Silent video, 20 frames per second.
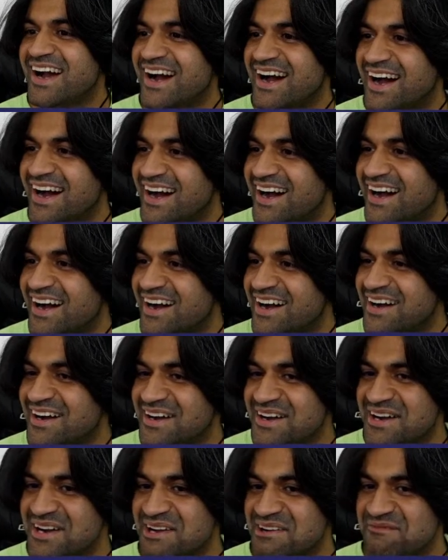
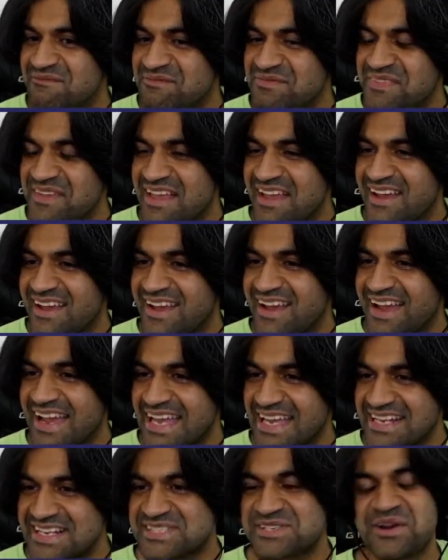
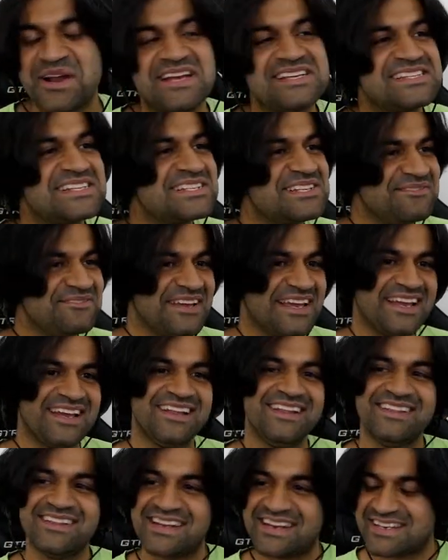It is crazy to
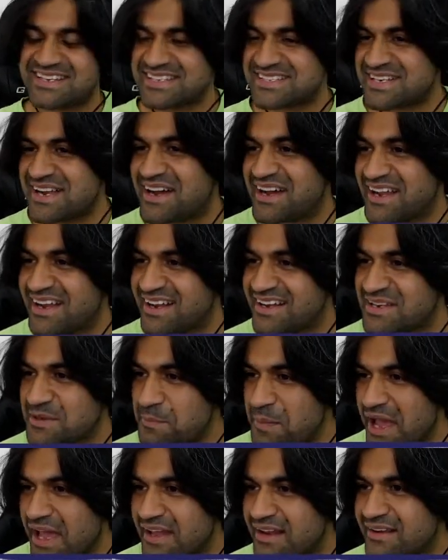me that it does not
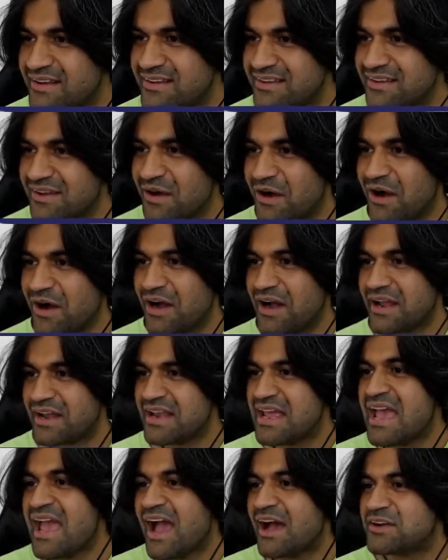depend on,
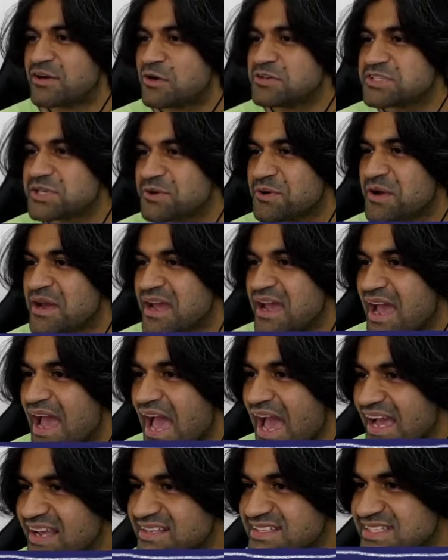and also
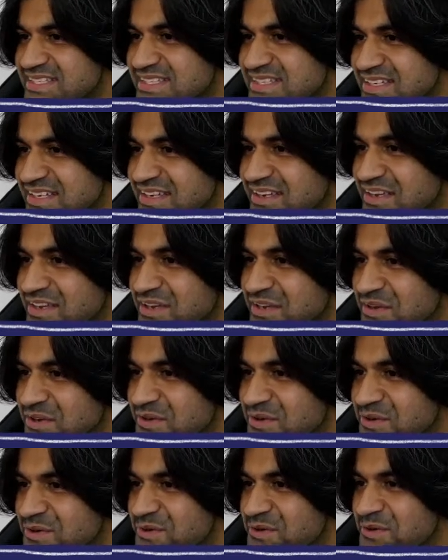
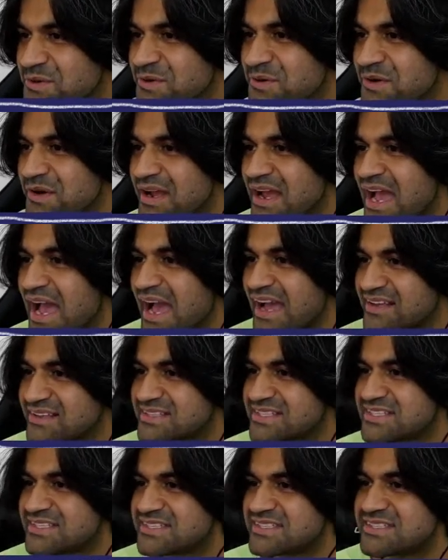XCQ,
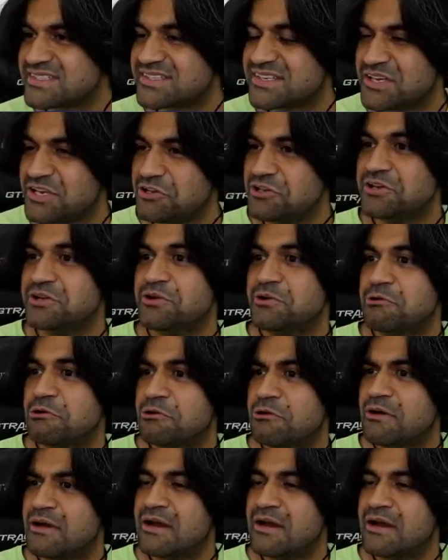XQ.